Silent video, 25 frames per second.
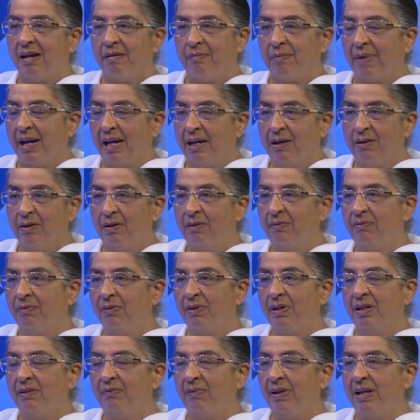
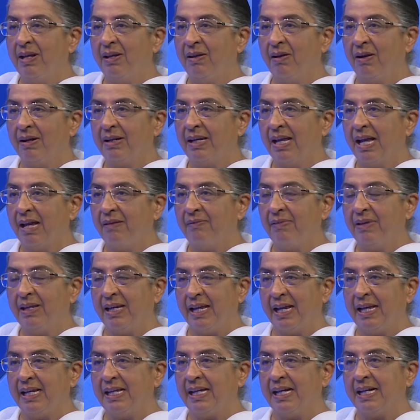Microphone will not have
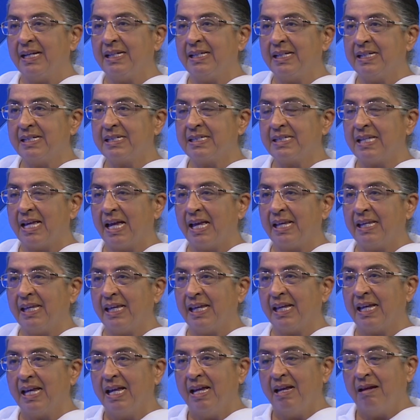any
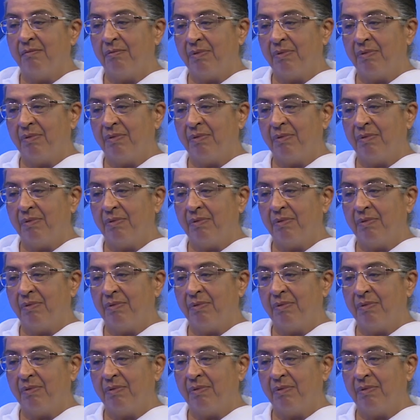understanding.